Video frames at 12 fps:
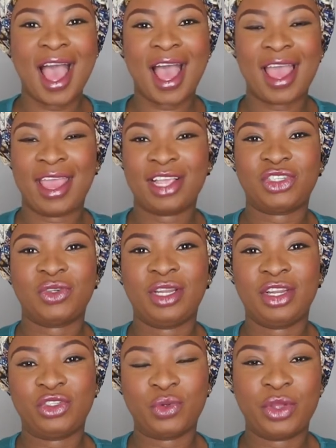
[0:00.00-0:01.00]
I
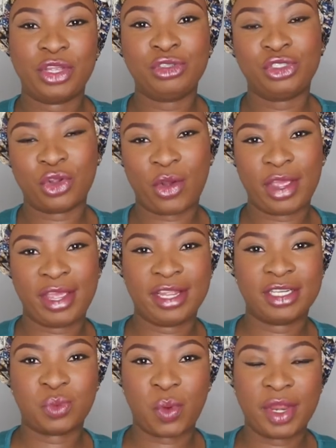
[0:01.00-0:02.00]
actually do enjoy
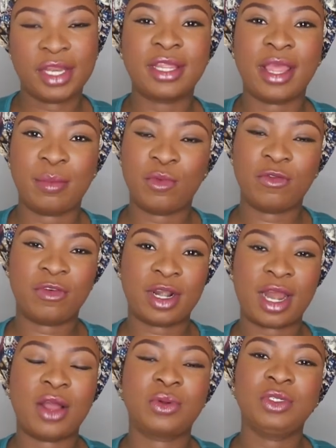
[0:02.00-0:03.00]
it when they move
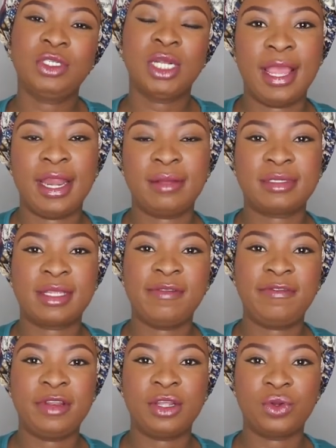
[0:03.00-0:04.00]
around. And I'm
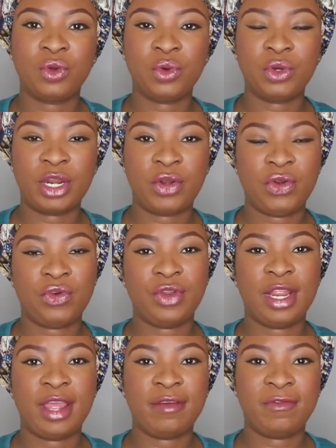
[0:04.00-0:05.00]
still feeling good. I don't
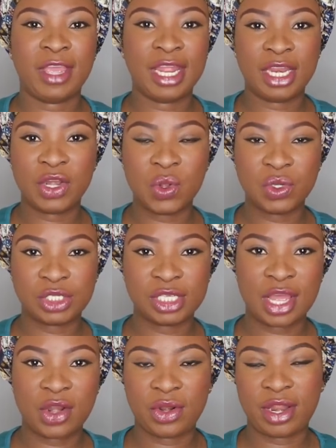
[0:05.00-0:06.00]
really have any
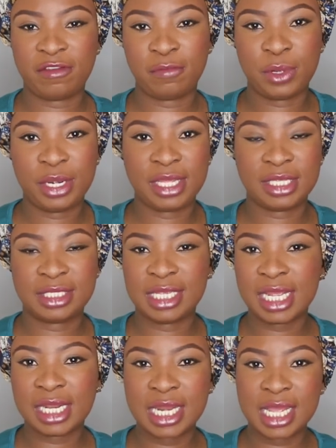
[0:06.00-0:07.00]
nausea. I don't have morning
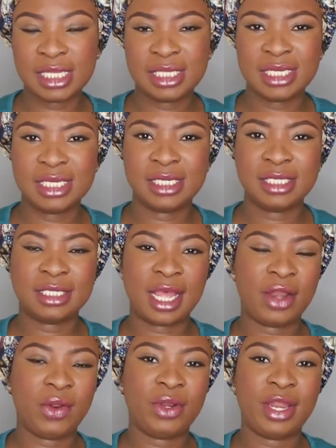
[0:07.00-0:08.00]
sicknesses.
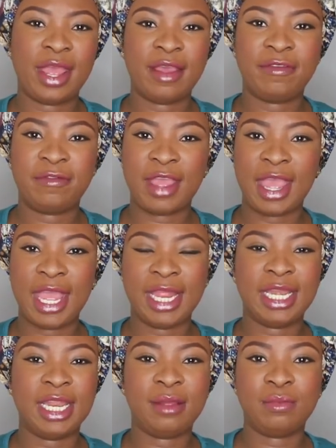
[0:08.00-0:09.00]
I don't have
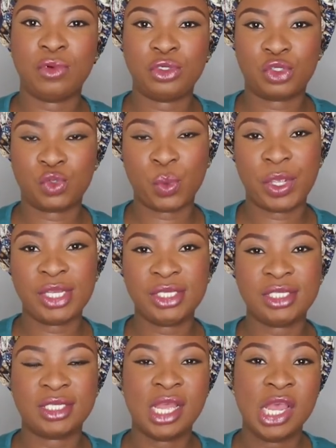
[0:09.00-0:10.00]
any mood
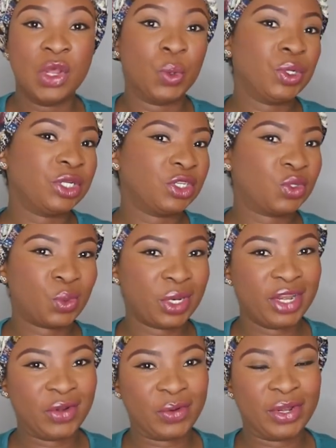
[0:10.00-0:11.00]
swings, which is
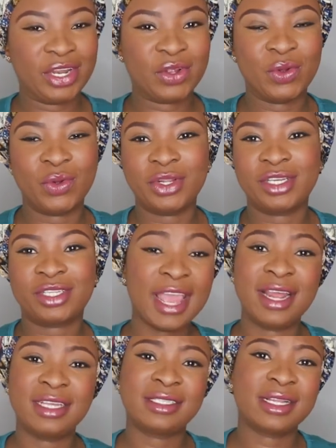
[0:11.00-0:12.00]
really, really good.
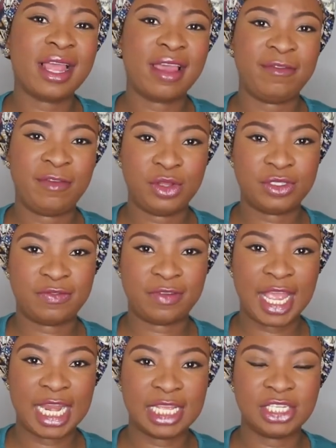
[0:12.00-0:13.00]
And I still have lots of
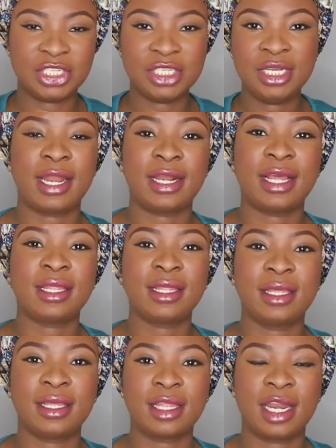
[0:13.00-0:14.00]
energy. And another
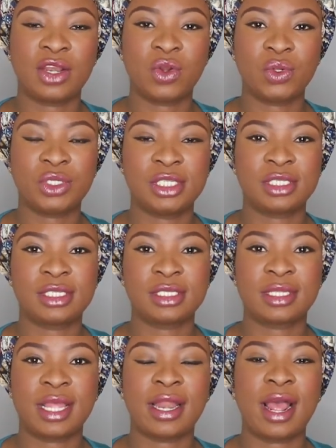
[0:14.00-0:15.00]
thing that I noticed
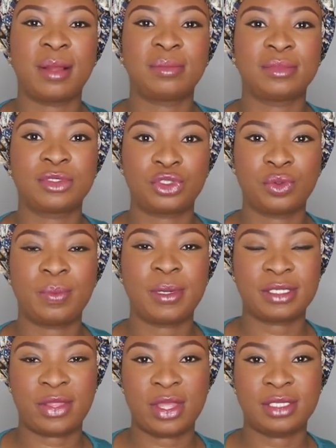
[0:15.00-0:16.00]
is that I'm
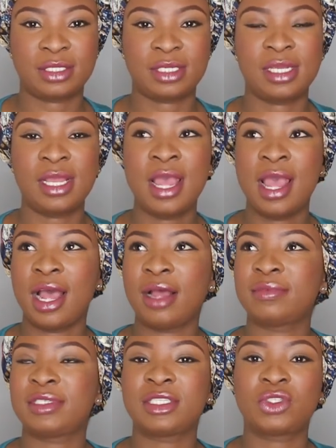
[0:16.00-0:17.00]
super thirsty.
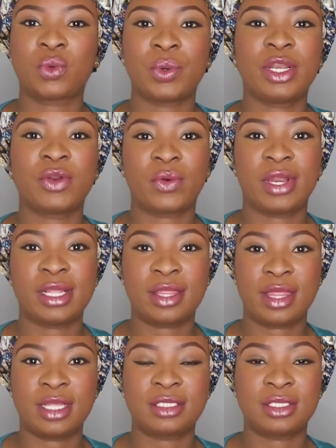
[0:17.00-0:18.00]
I'm just really, really
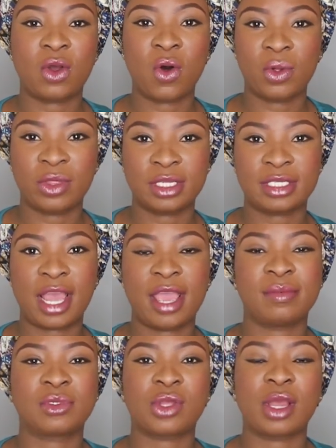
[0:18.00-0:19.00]
thirsty all the
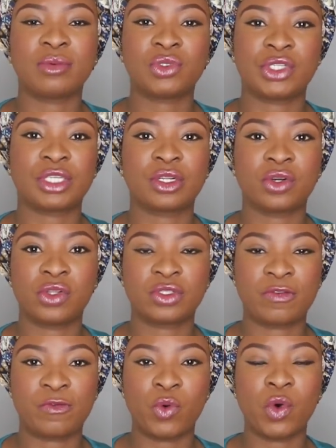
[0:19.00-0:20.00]
time. So I'm drinking
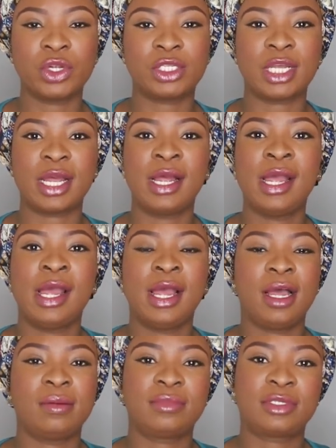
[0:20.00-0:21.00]
lots of water.
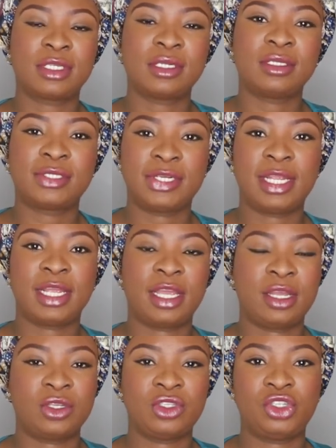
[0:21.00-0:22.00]
I'm still
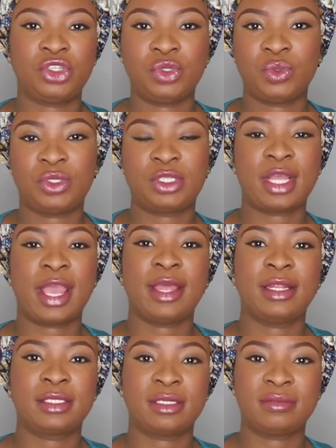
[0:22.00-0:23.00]
drinking juice
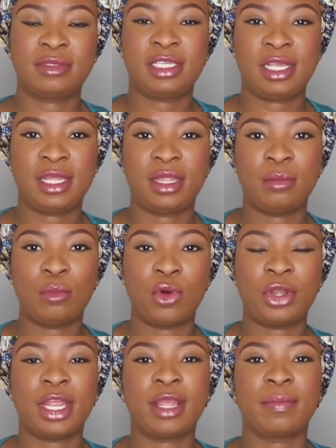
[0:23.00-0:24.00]
and some tea in the
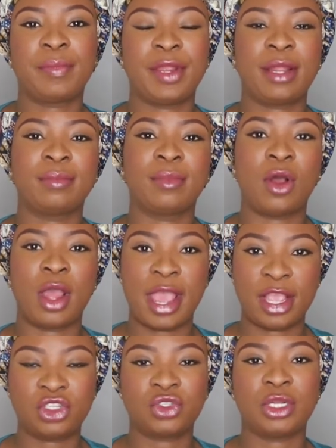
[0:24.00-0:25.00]
morning, but I'm
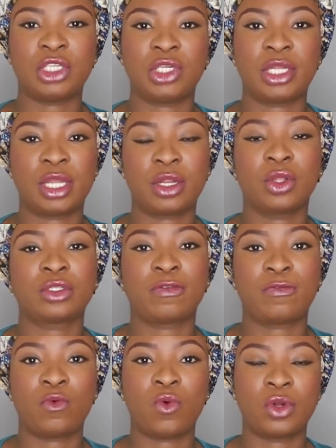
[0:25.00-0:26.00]
actually drinking lots
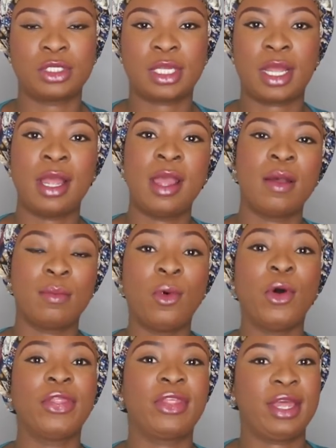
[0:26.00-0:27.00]
of water,
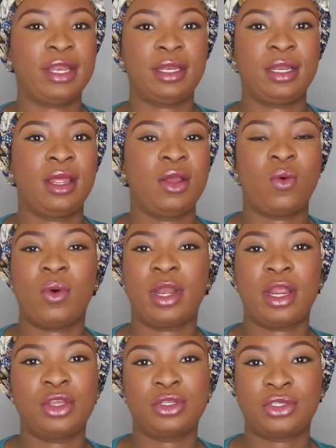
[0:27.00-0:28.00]
more than what
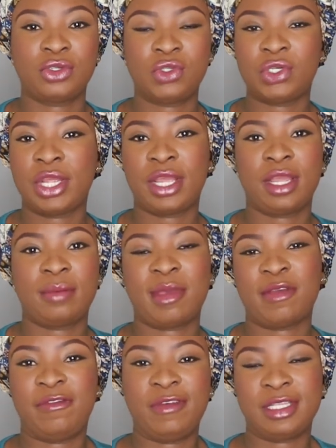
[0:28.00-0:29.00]
I used to drink in
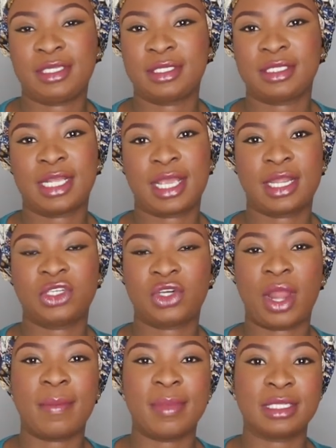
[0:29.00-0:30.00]
my first and second
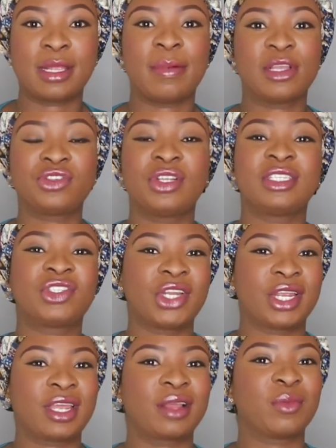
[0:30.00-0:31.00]
trimester. I'm actually
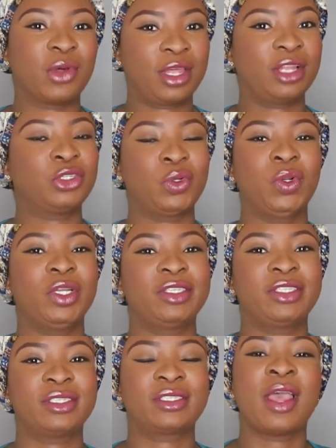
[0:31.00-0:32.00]
drinking more than 2
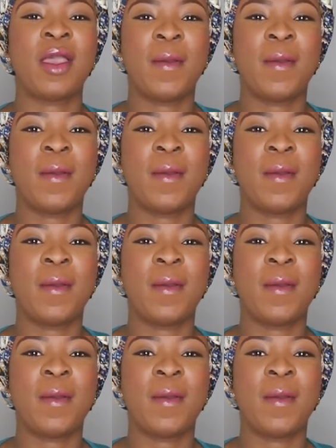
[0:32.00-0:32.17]
liters